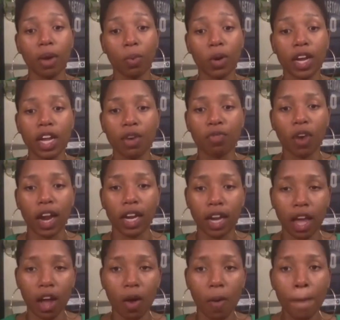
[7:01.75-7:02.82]
we're in right
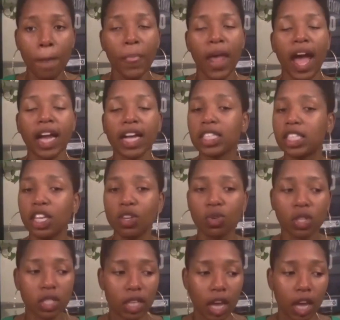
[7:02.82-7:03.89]
now. I continue
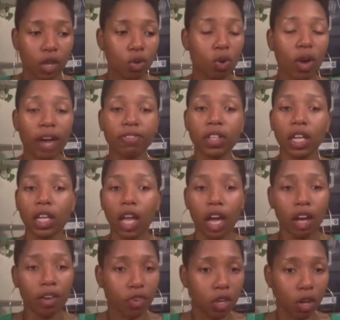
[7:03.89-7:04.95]
to say, you don't have to
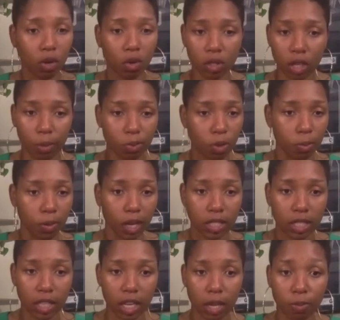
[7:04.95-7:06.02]
love your local WNBA
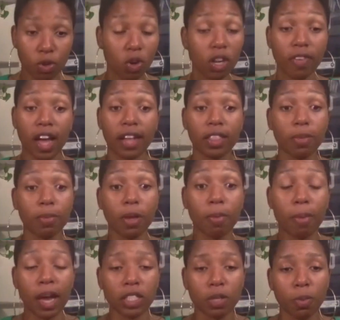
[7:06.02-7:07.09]
team. You don't even have to be a
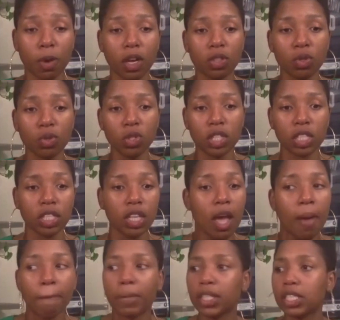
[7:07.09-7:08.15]
basketball enthusiast.
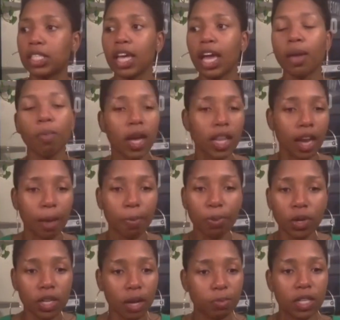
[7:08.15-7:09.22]
But the same way that I
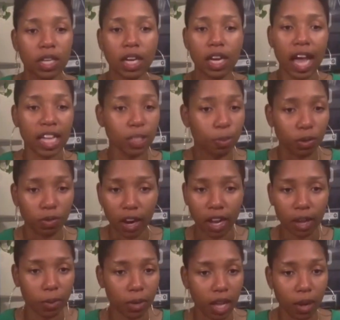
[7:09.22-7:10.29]
pulled up to the Nats
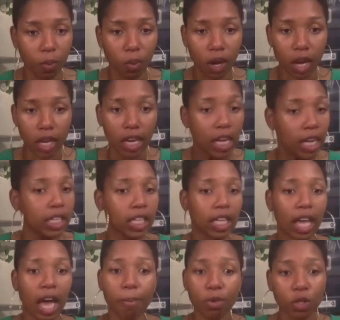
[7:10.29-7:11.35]
parade when they won, the
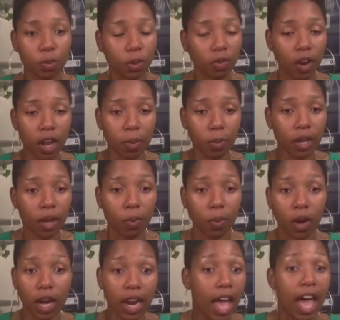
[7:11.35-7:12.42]
Capitals parade when they
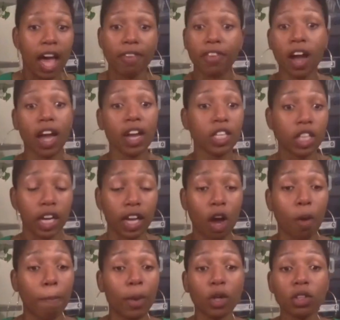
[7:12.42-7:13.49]
won, have gone to check
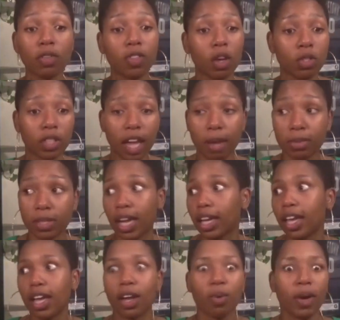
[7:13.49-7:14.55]
out both of those games, and I
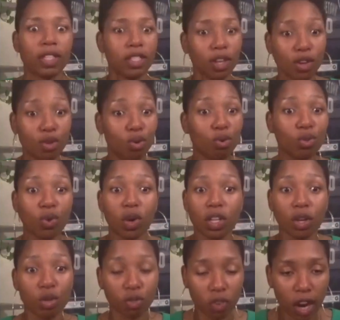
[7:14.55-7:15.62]
can't quite tell you who's on
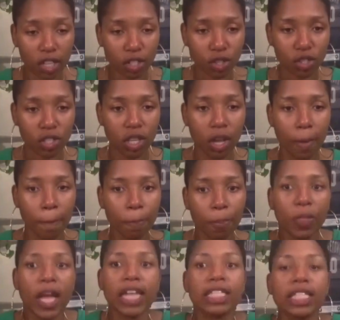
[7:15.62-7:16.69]
those rosters.
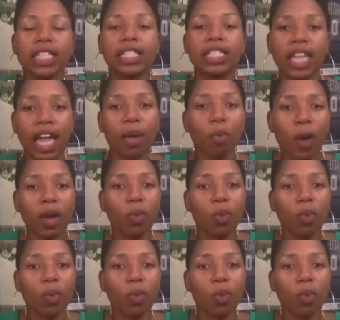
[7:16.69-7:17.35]
It's the same way